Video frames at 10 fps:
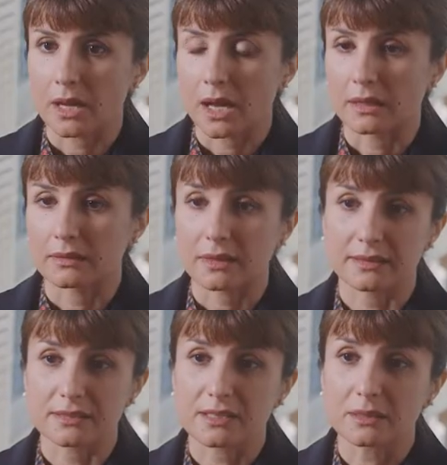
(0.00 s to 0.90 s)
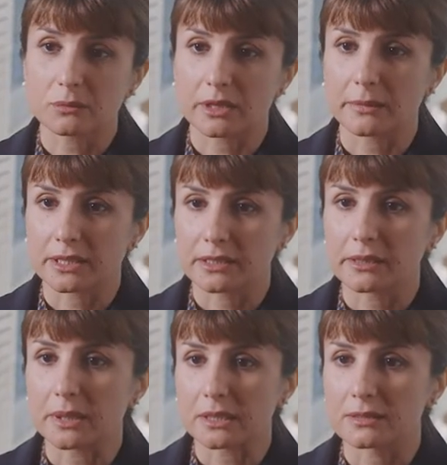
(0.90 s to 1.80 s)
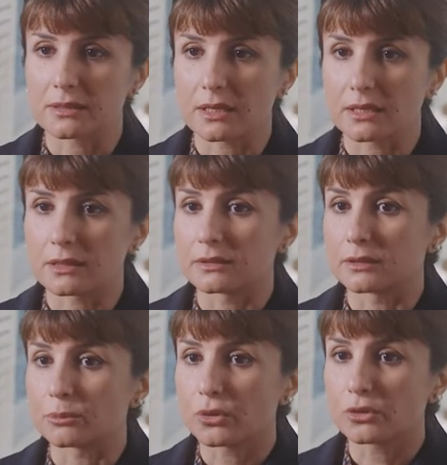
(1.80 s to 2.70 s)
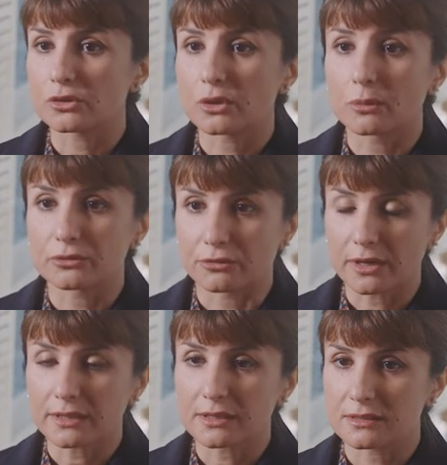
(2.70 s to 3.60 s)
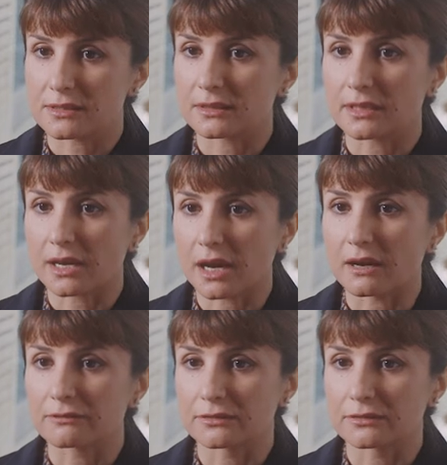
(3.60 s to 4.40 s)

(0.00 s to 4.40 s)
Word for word: And at the same time, academics, they report some of the findings that they have